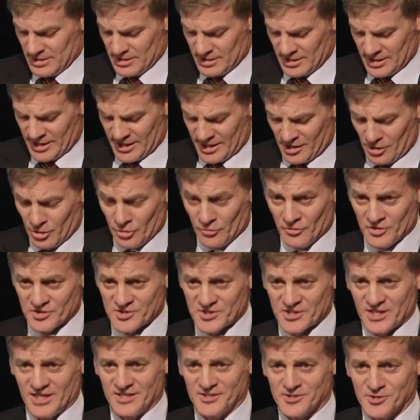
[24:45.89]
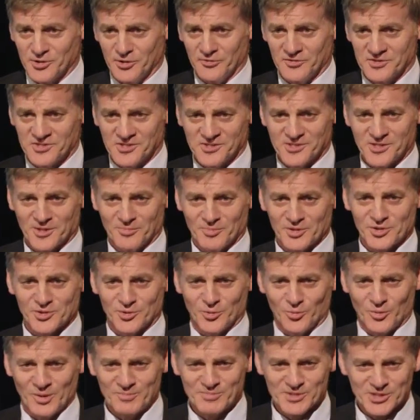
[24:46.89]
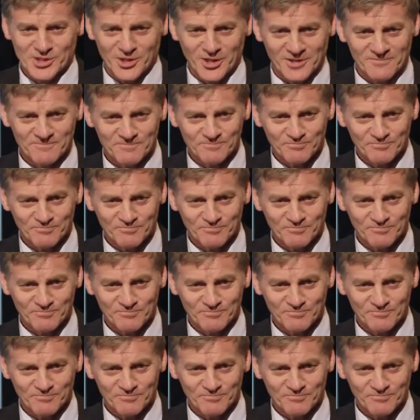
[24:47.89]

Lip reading: on the State Services Commission website.